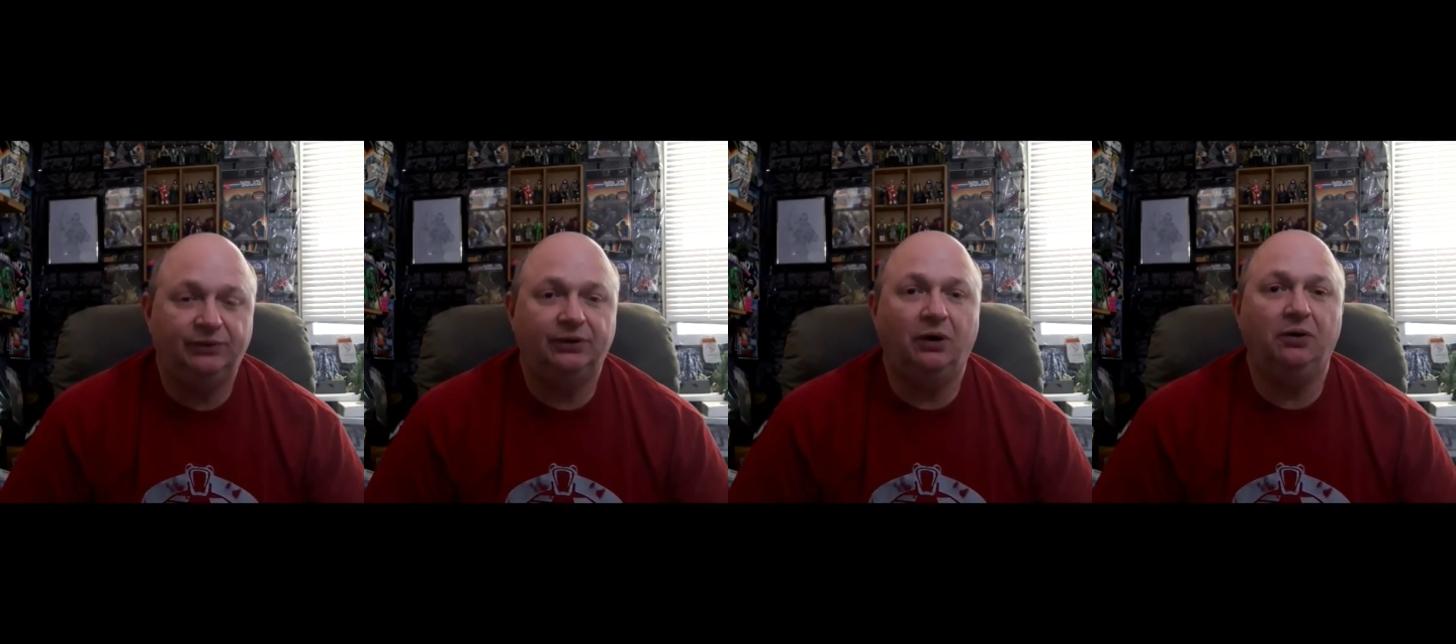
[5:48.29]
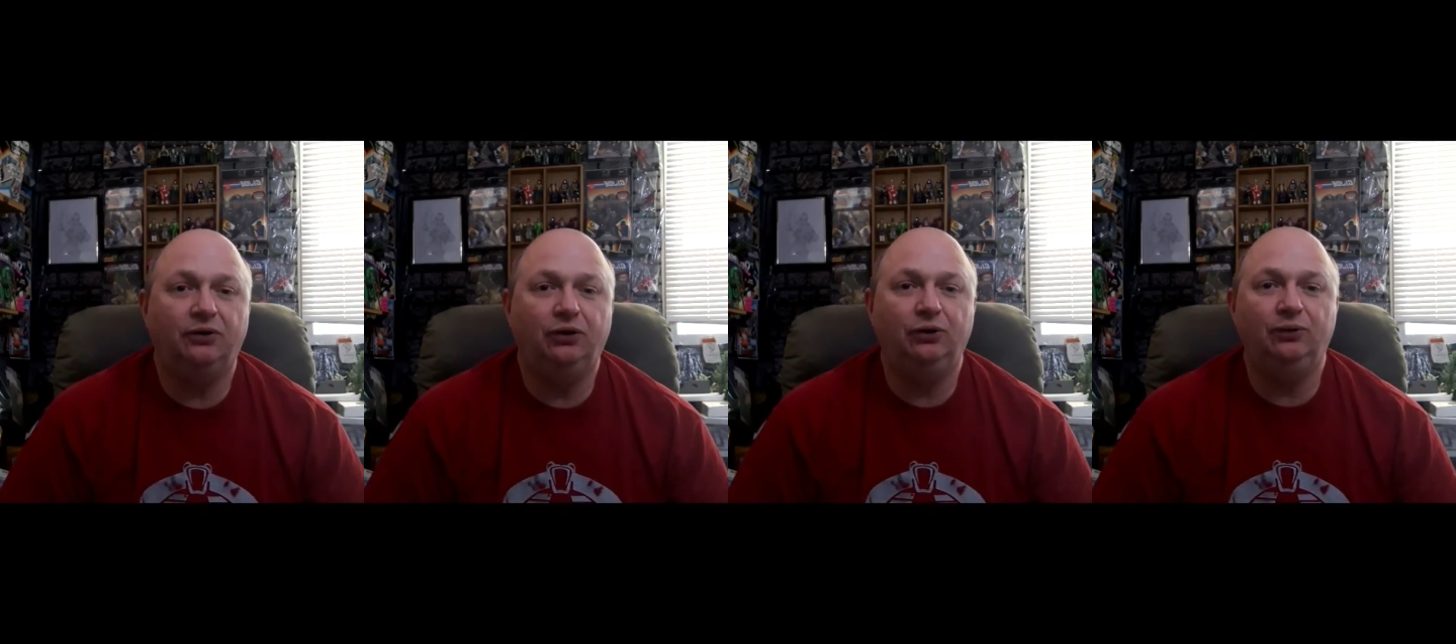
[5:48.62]

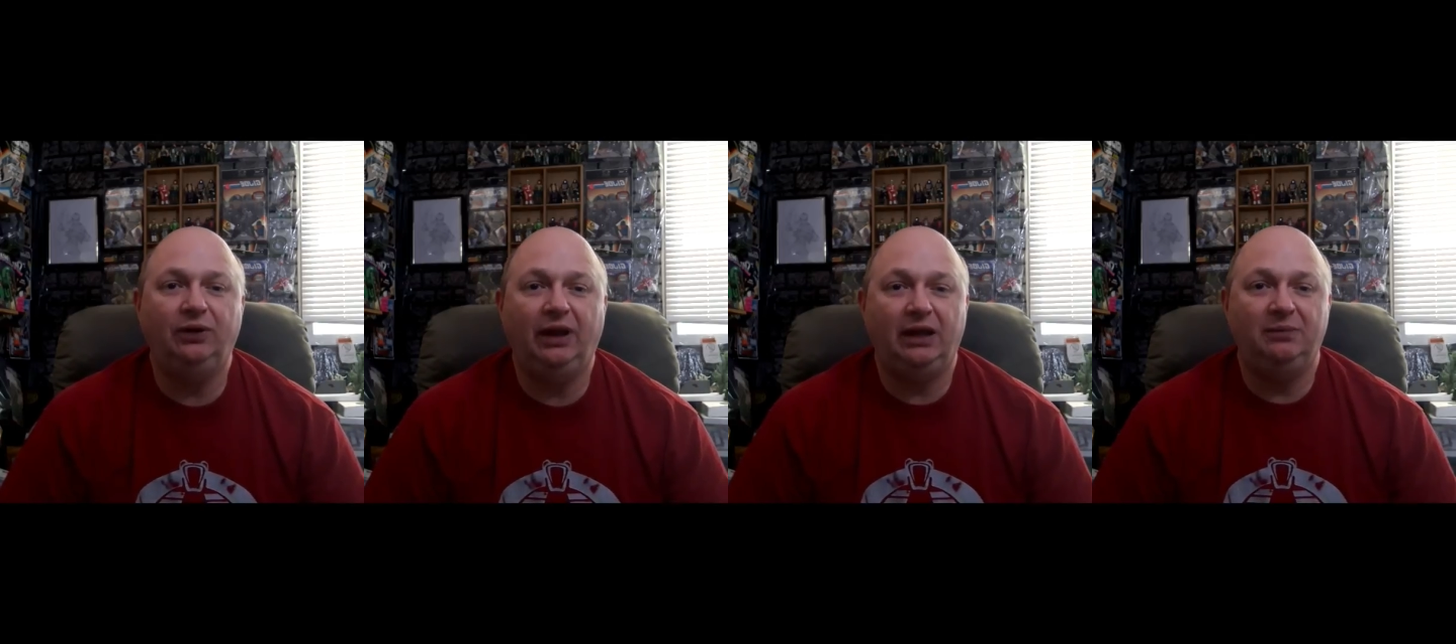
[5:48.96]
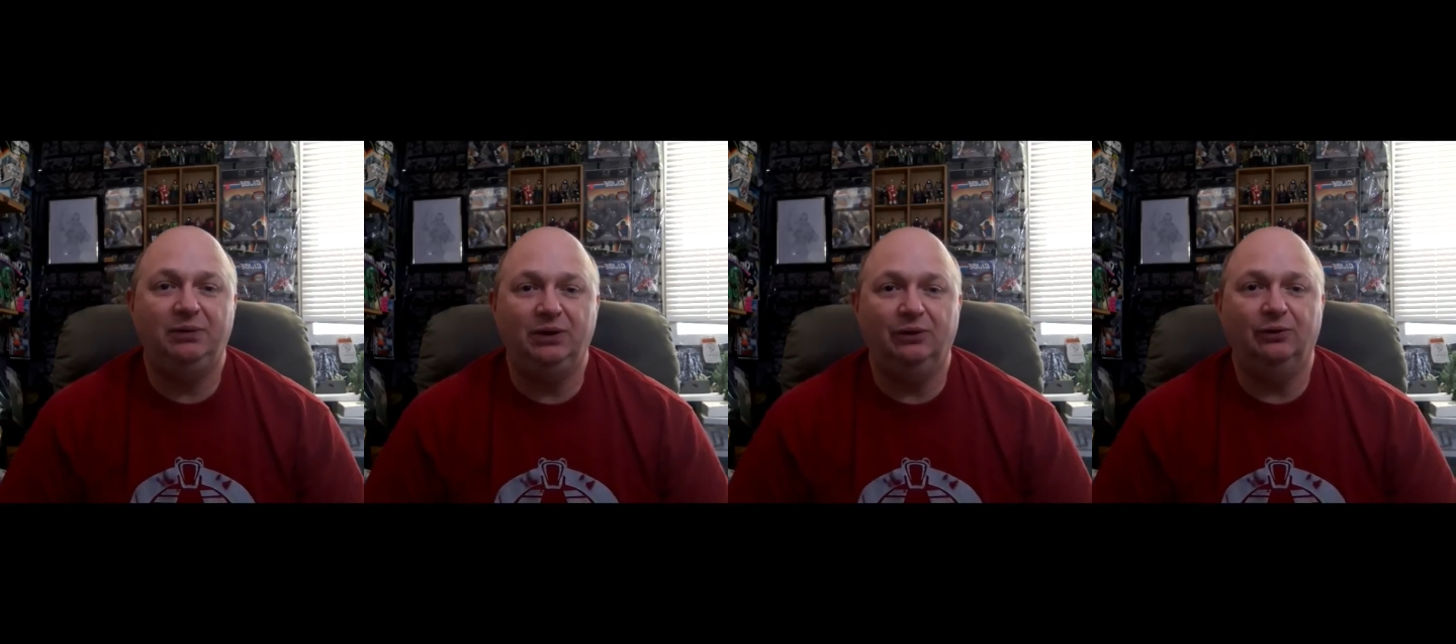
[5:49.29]
cartoon
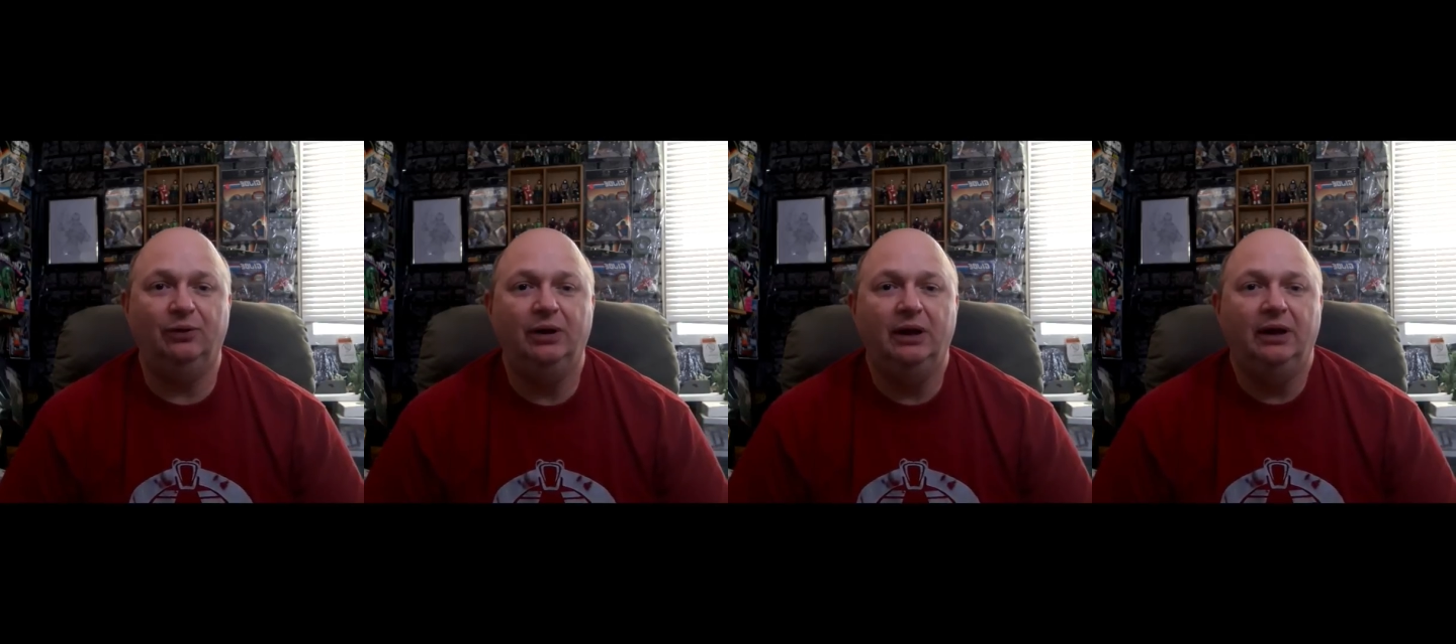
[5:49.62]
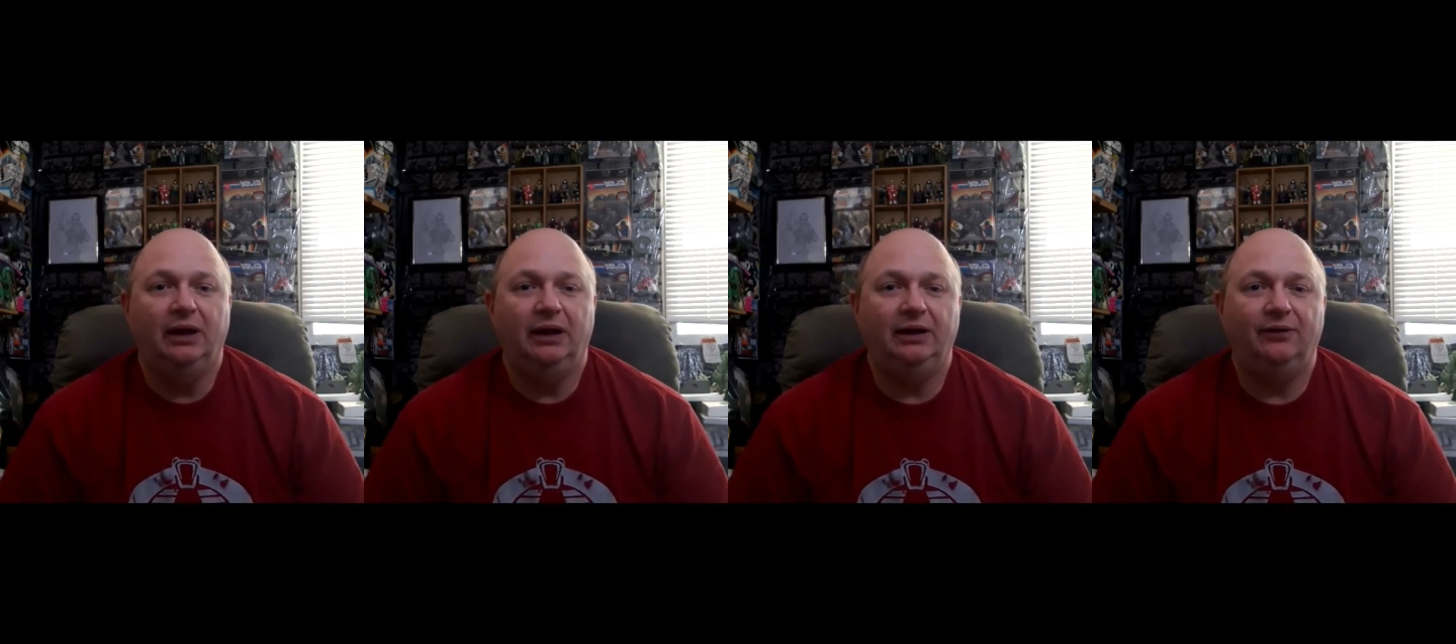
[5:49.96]
debut
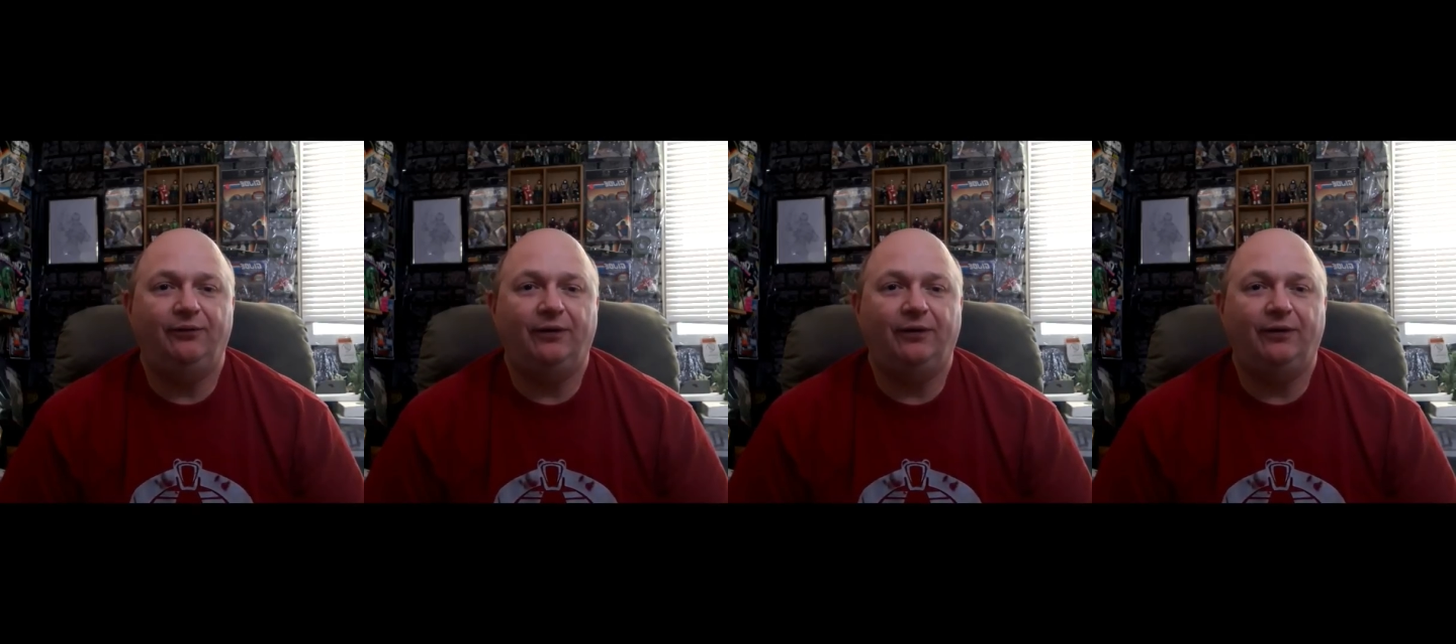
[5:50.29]
in the